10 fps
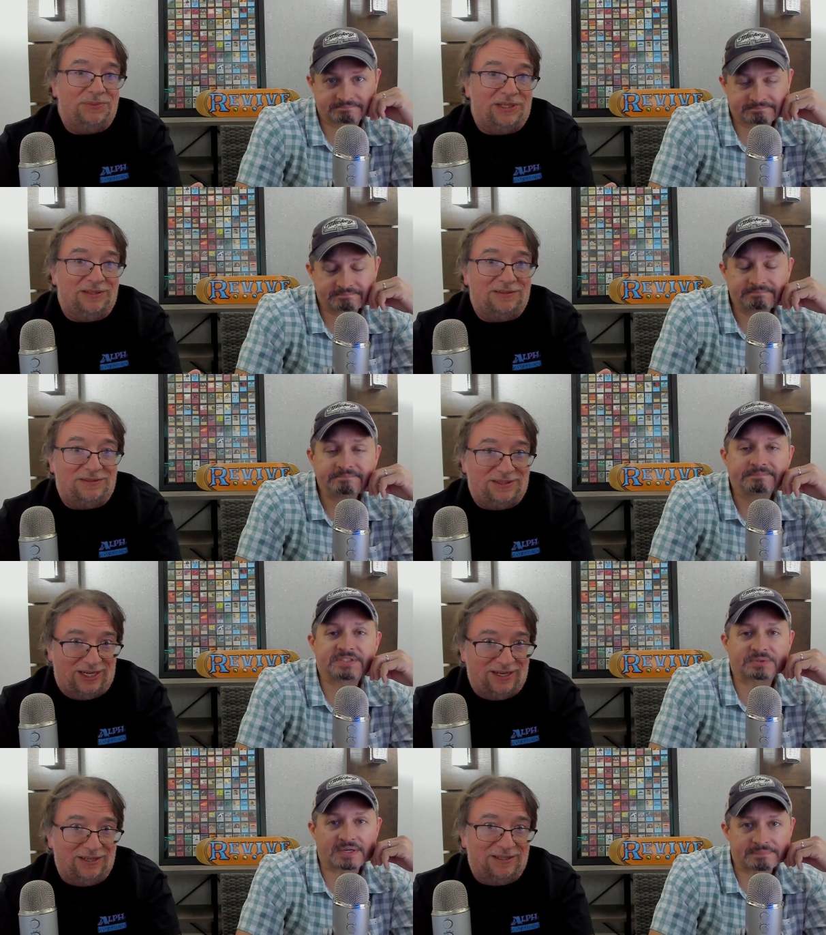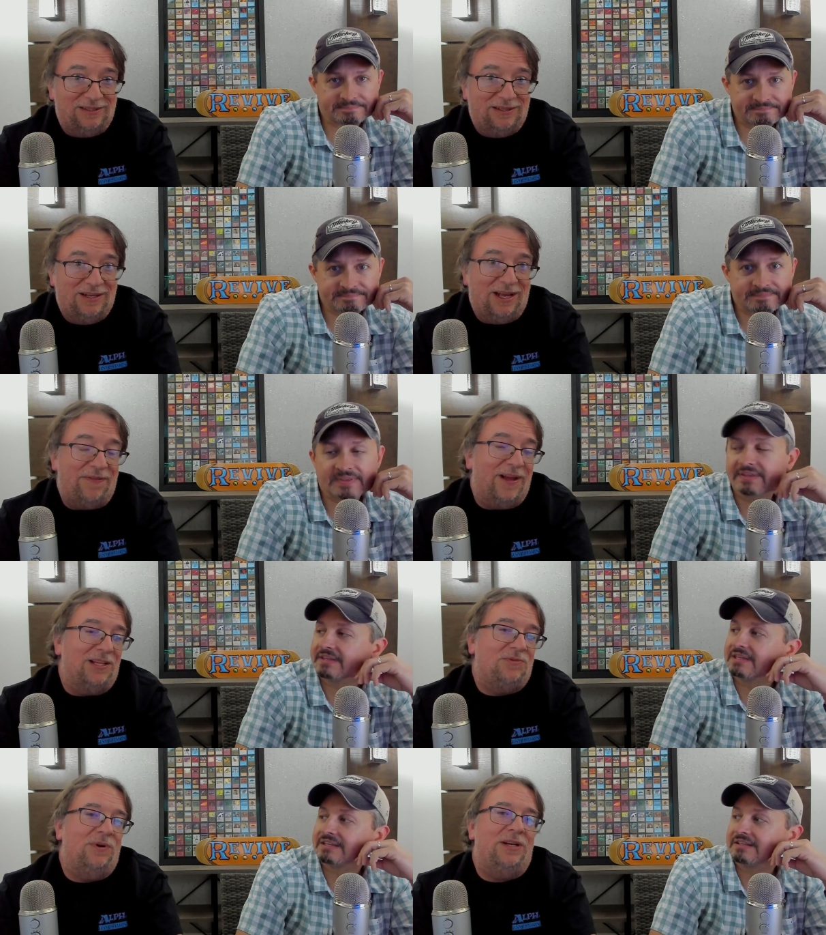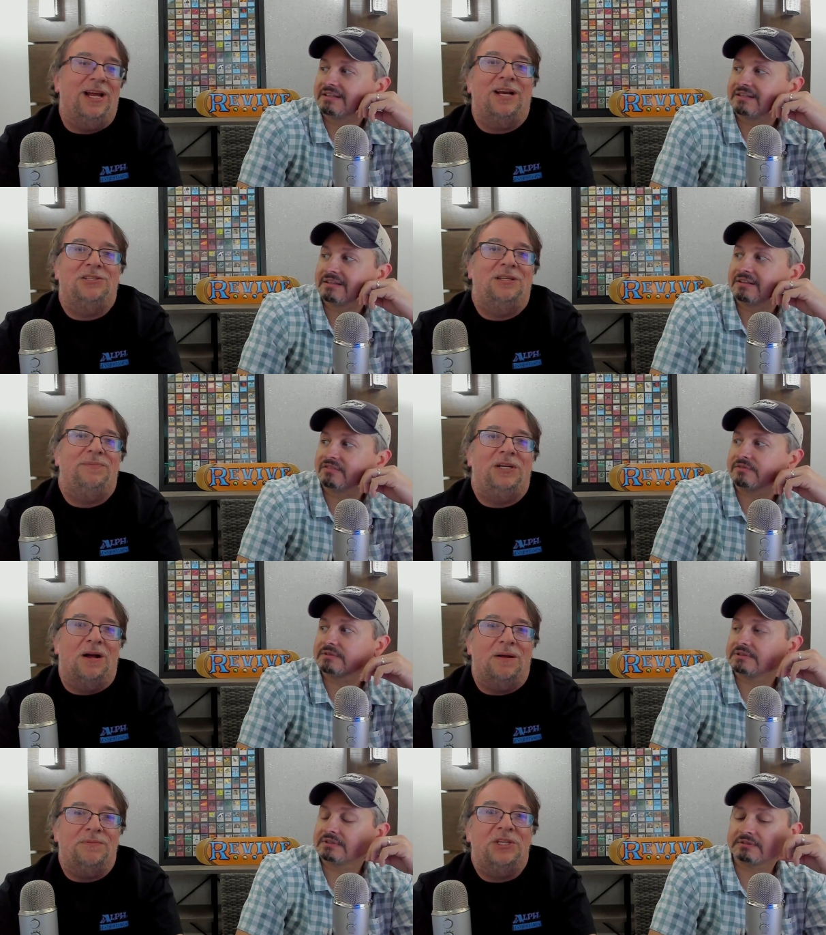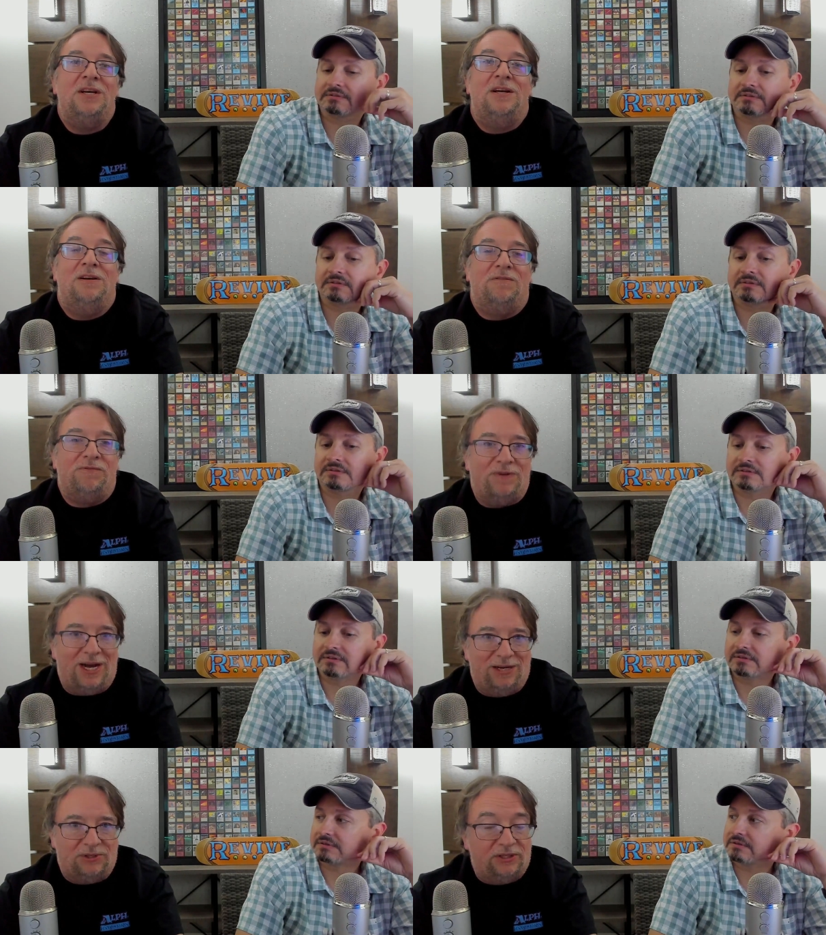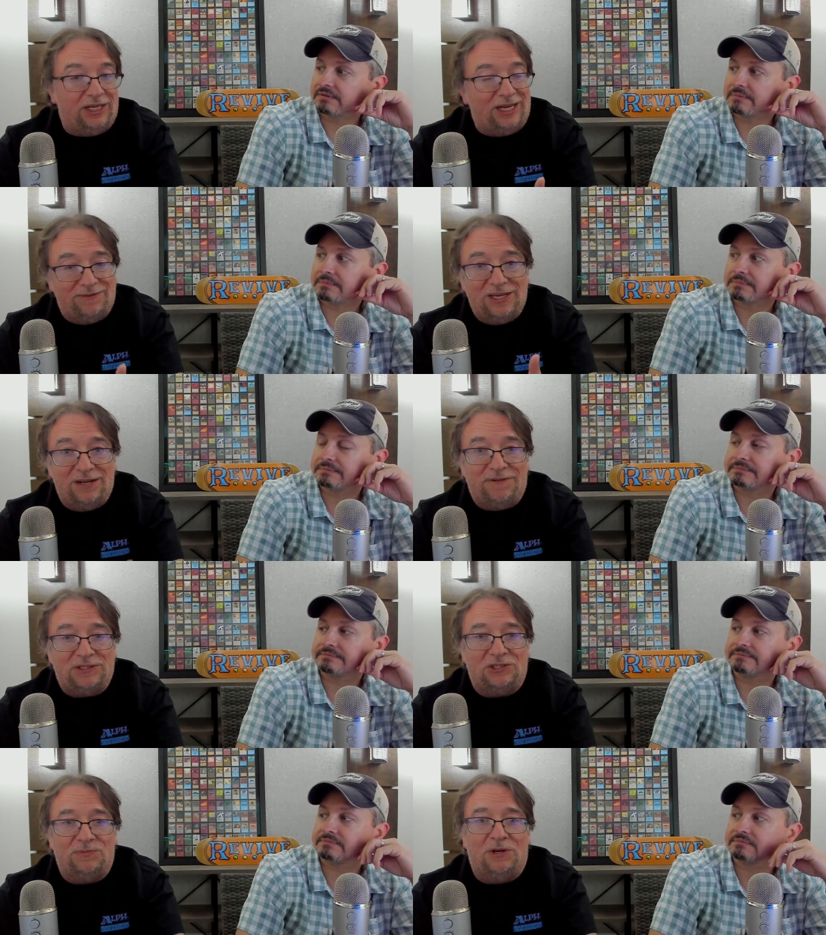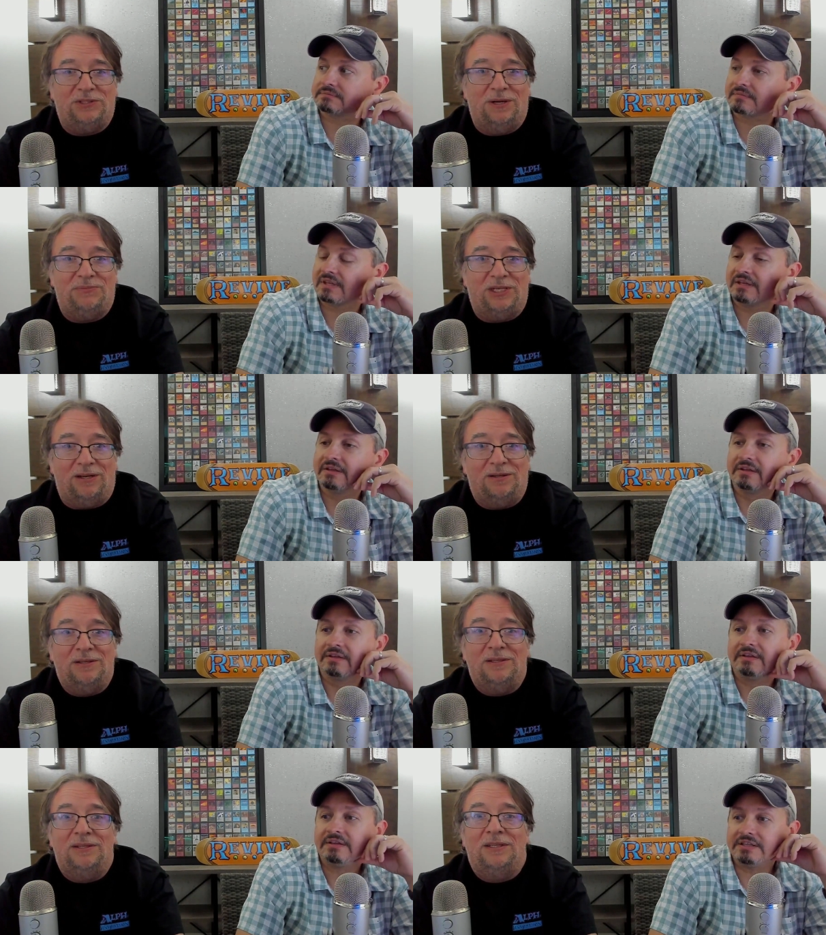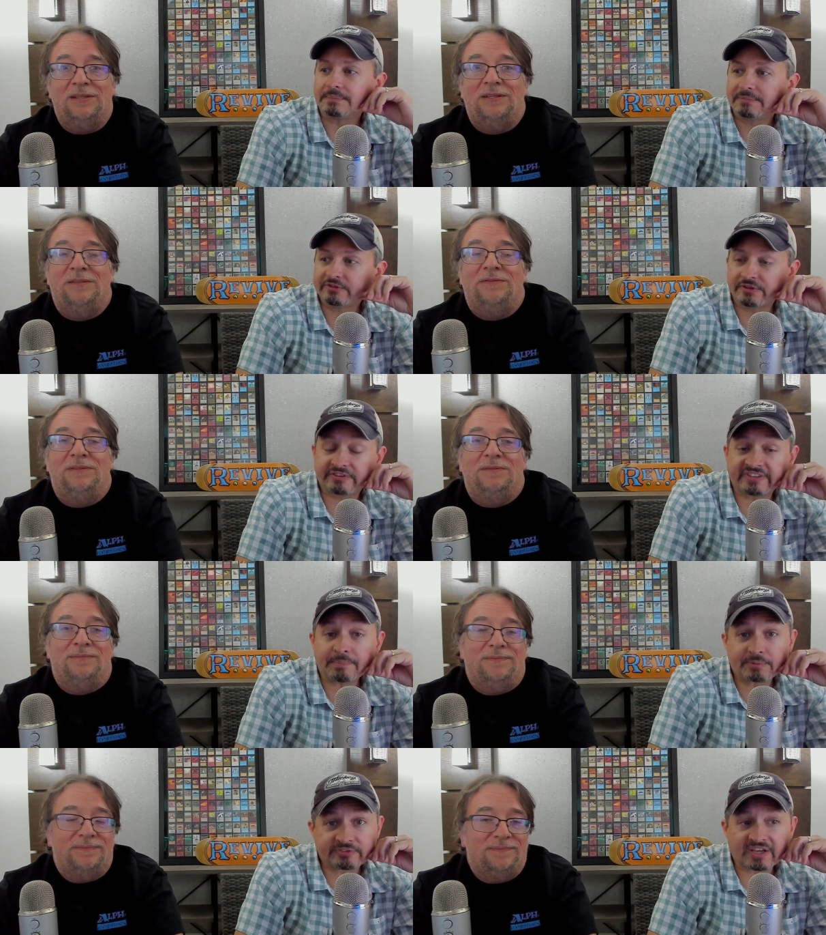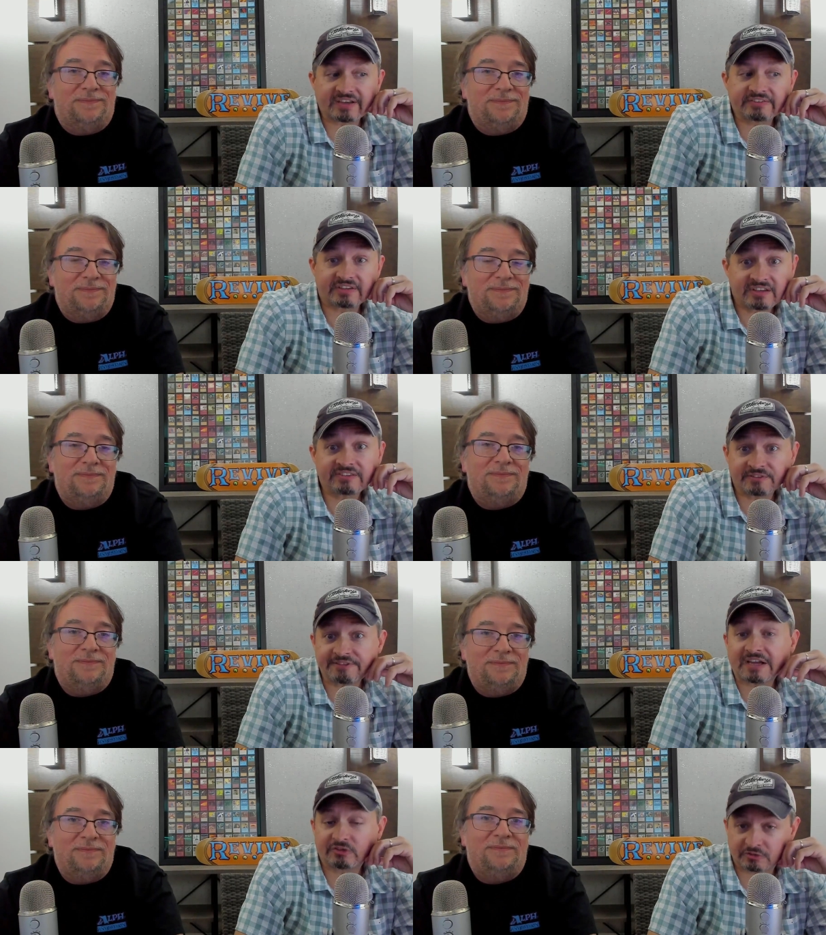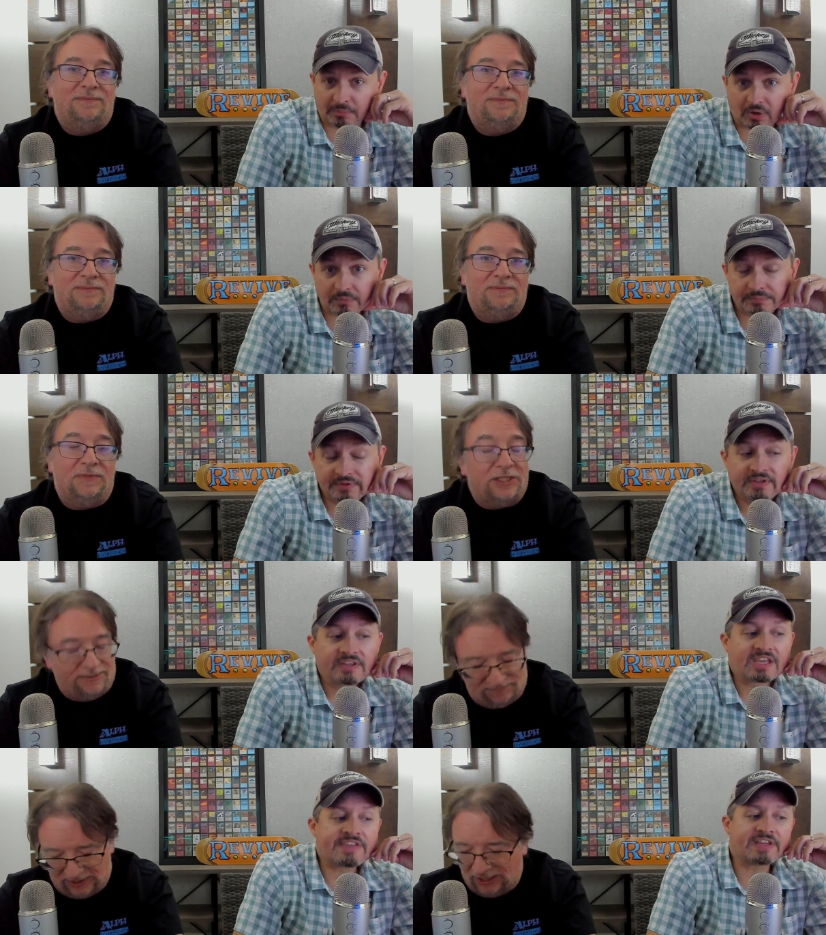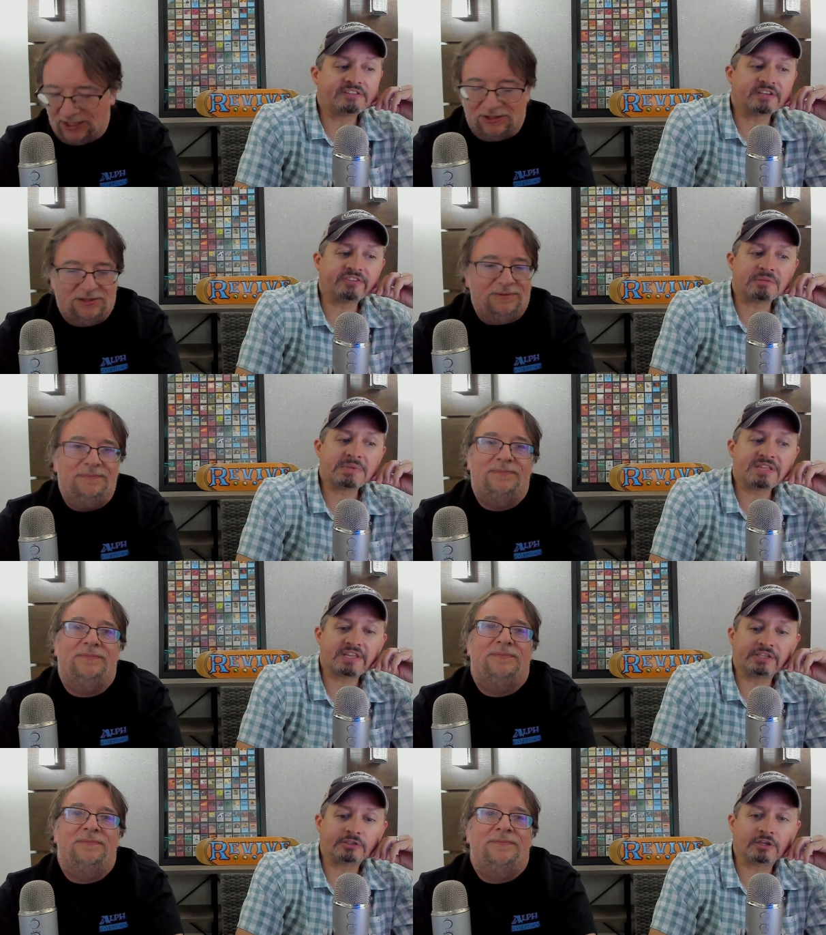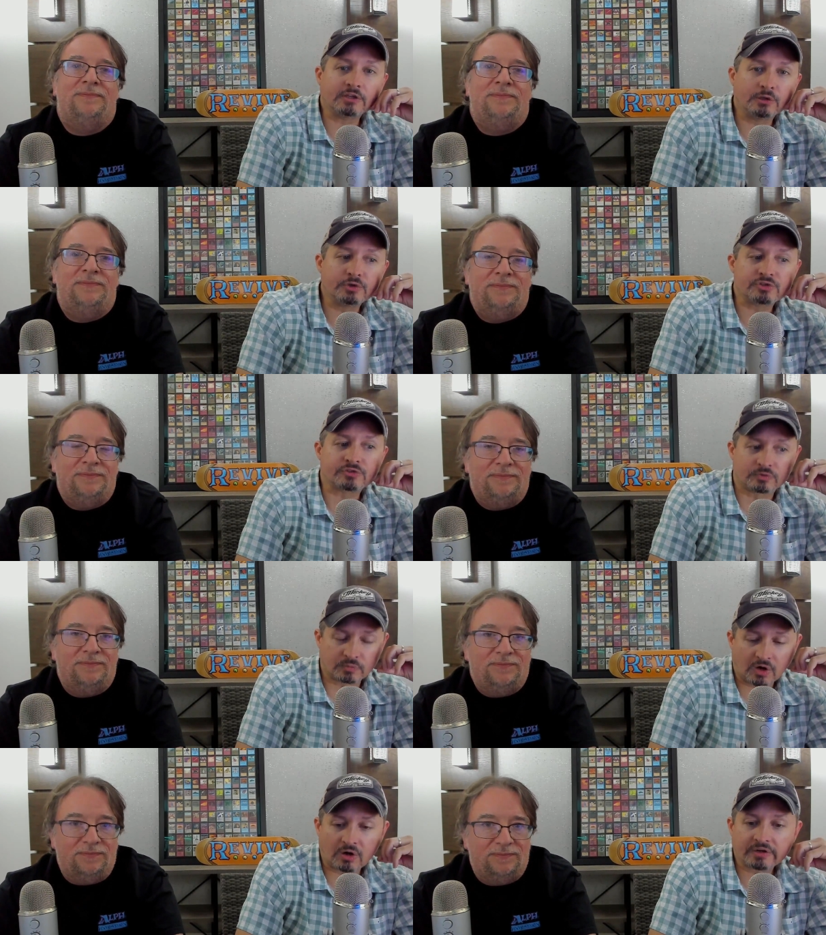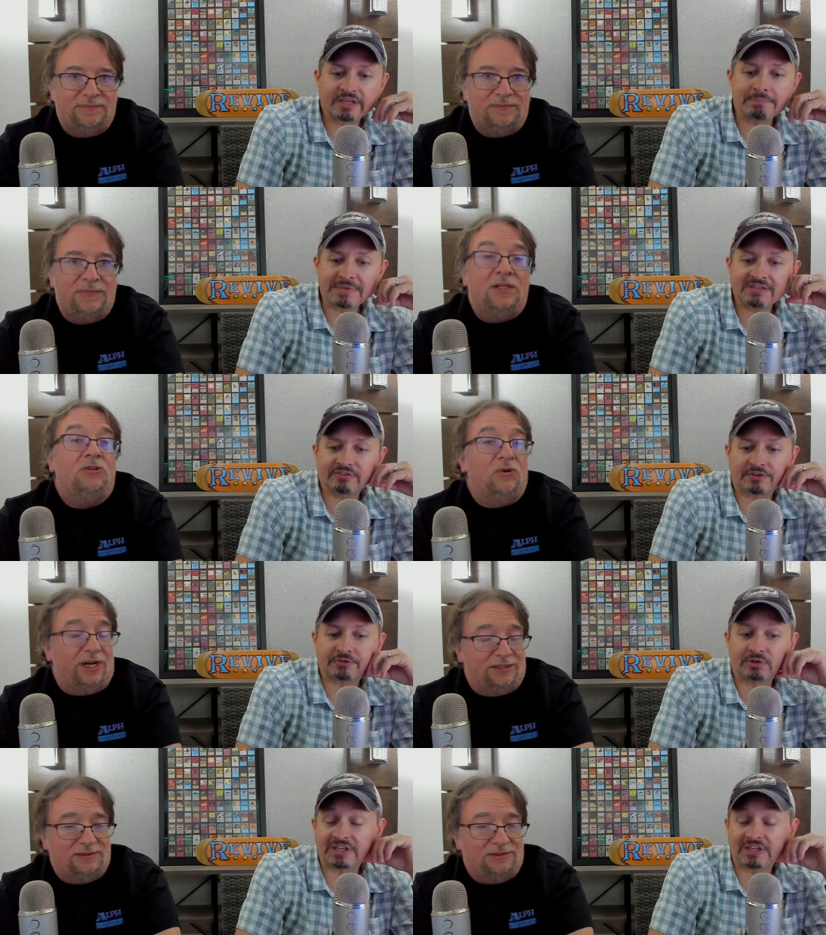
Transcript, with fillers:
Speaker 1: player data. That's right. And that's when it actually becomes viable, even if it's a small subset.
Speaker 2: Yep. So the sample size is in fact small. Yep. And that doesn't mean that your conclusions are wrong. It means that Correct. they're